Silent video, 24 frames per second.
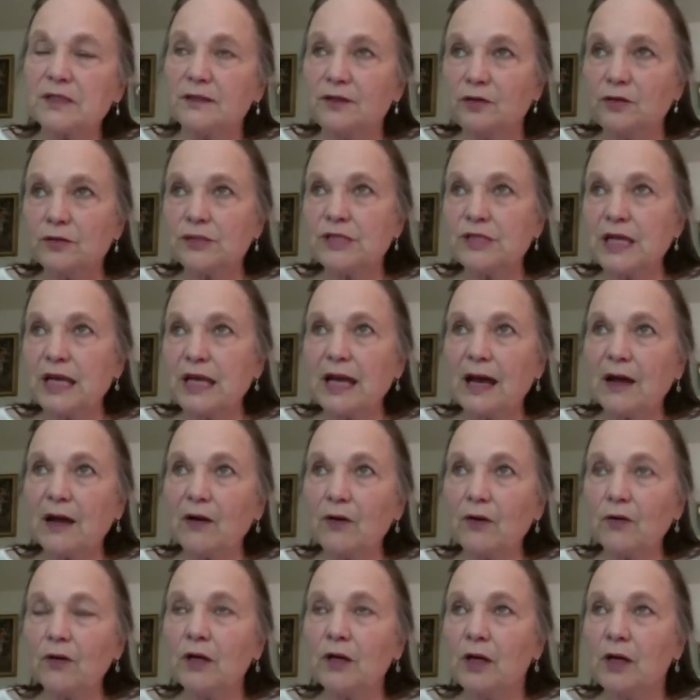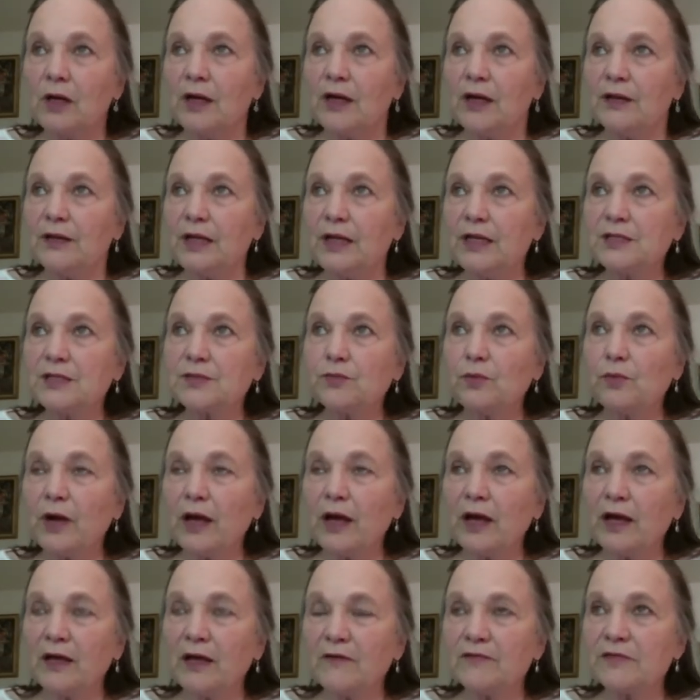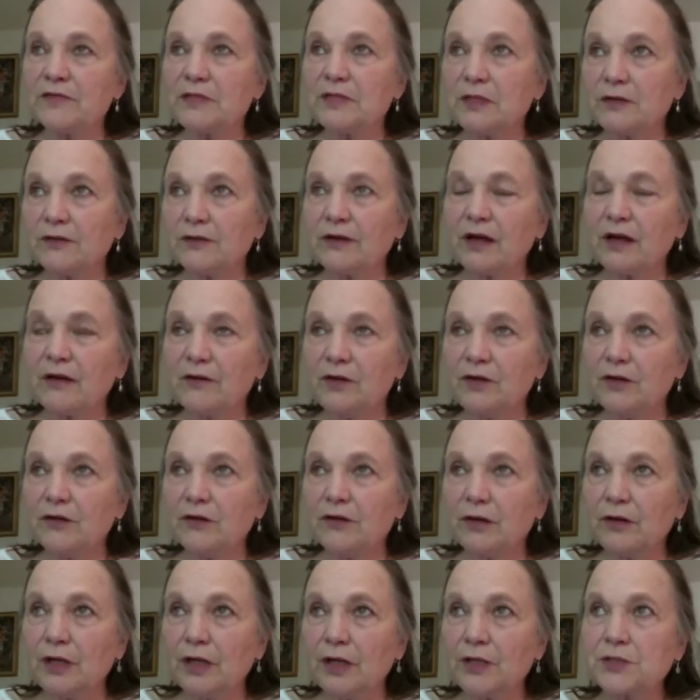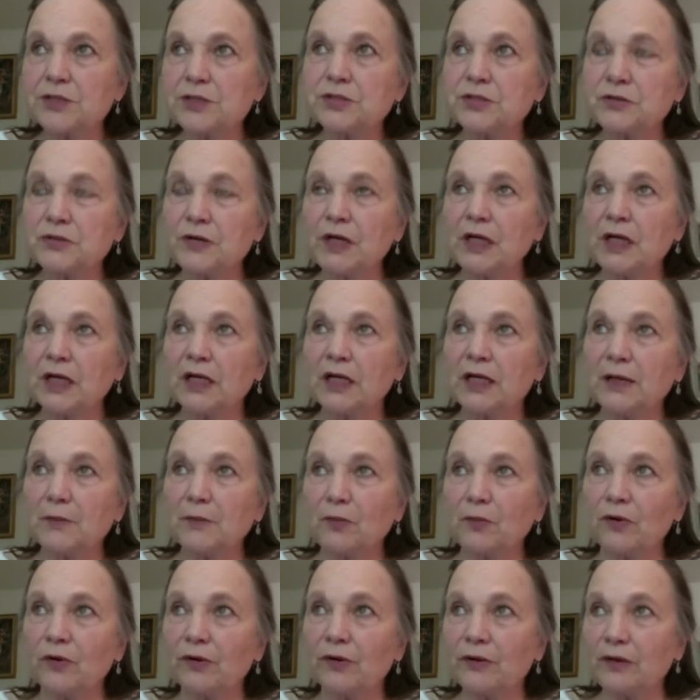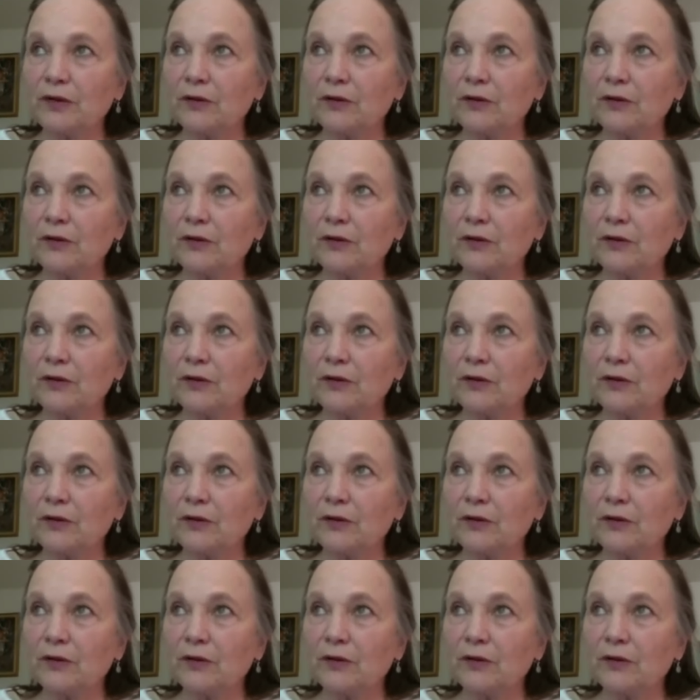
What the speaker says: And you see how these waves, you don't need a string anymore.